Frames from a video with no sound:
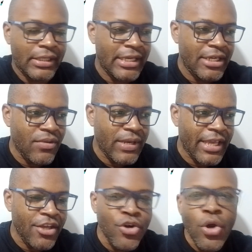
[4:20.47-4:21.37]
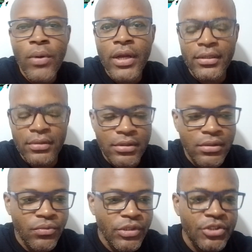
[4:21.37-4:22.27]
And they were like, you know what? You know,
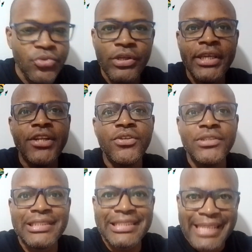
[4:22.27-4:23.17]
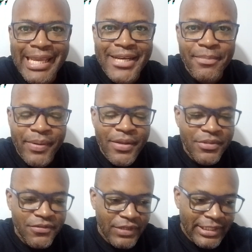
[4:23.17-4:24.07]
we do not yet understand the
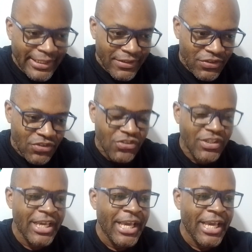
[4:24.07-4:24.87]
purpose for this.